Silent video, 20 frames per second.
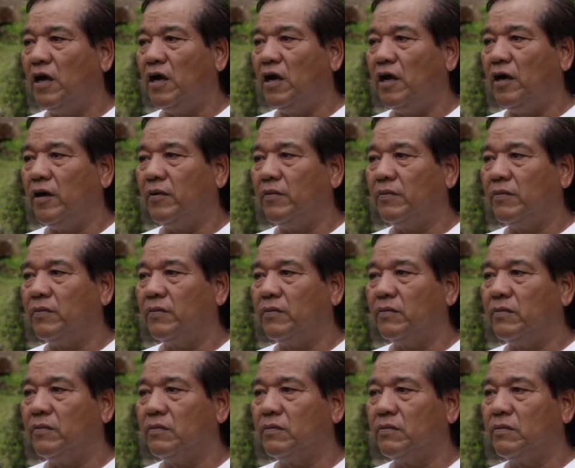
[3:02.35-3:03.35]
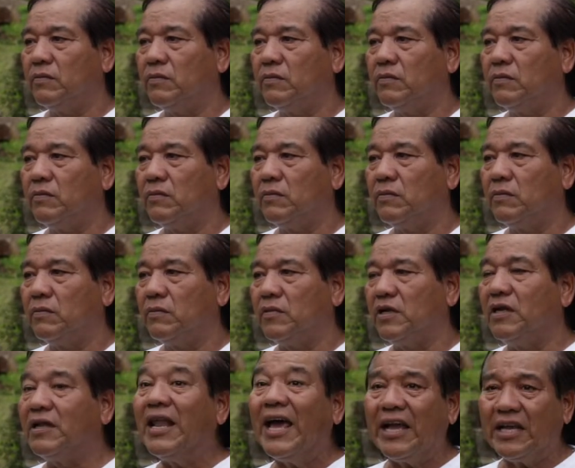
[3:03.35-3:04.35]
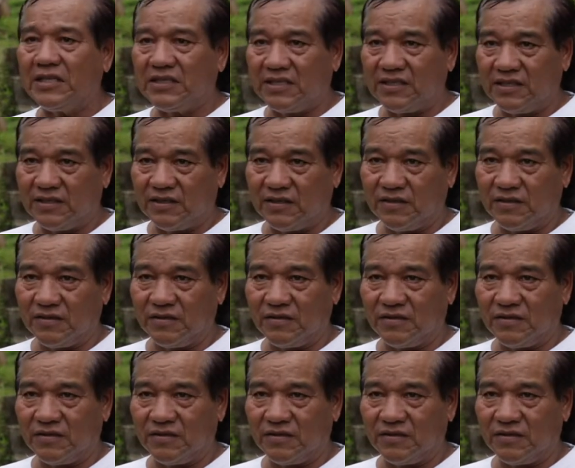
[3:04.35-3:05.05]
um, the night,